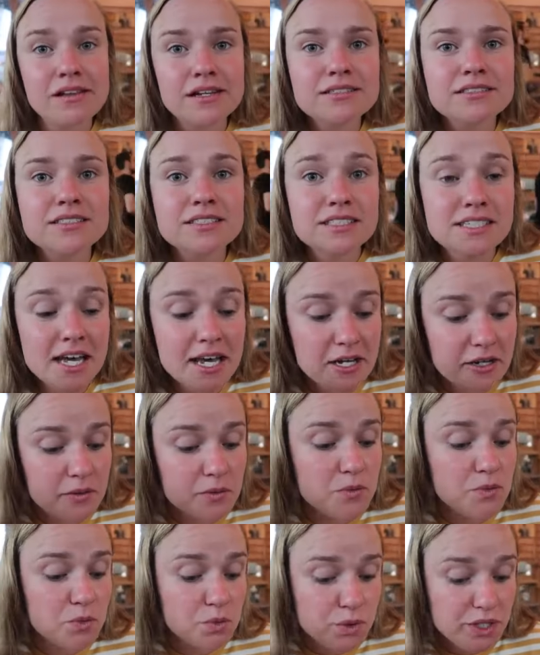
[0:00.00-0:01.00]
This is like
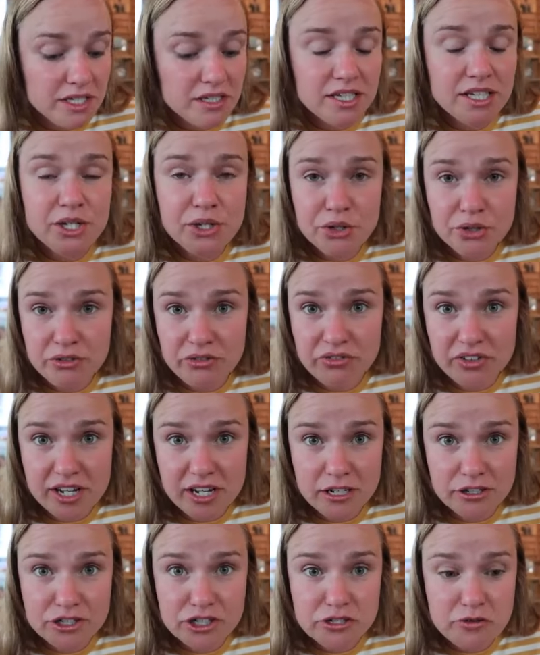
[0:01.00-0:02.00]
really good
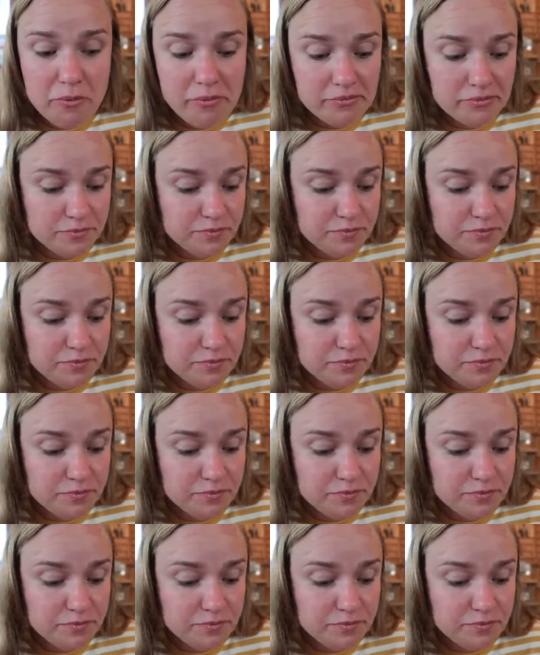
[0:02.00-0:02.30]
fish